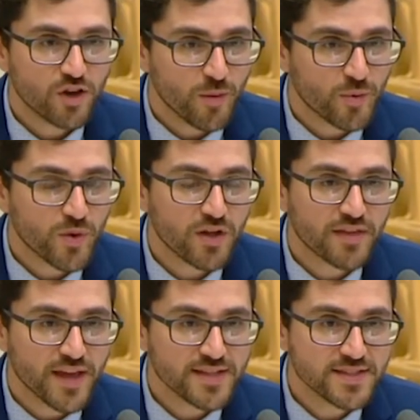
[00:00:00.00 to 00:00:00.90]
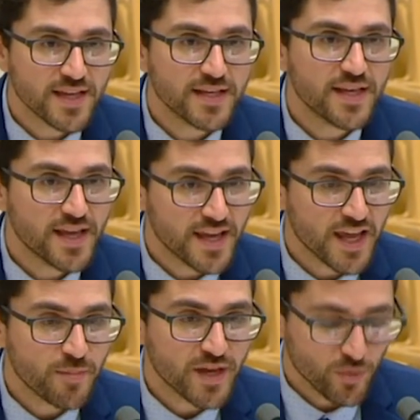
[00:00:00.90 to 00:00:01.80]
Commonwealth, ANZ,
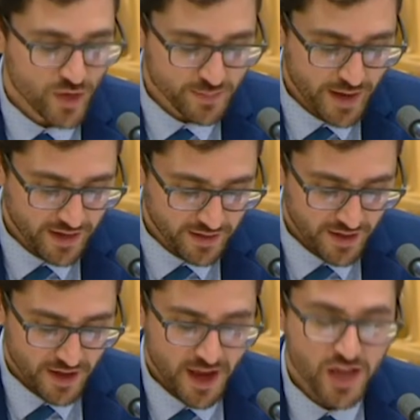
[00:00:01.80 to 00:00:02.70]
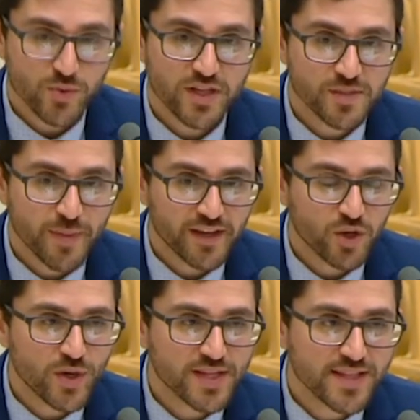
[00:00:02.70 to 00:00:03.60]
NAB and Westpac, as well as the Bank
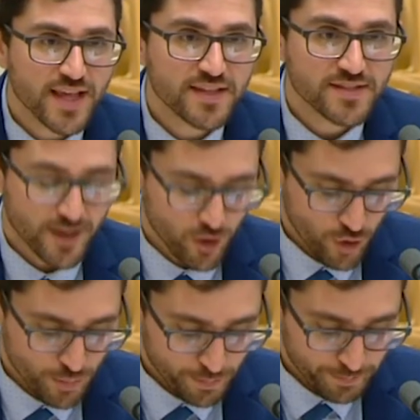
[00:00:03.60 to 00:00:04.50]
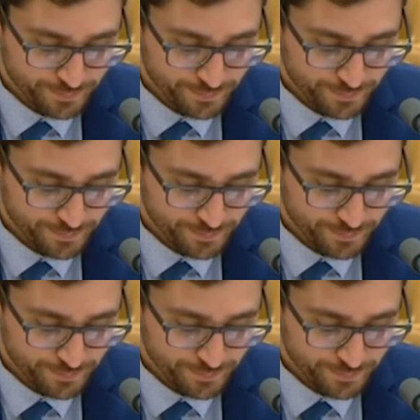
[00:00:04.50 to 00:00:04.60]
of Queensland and Suncorp.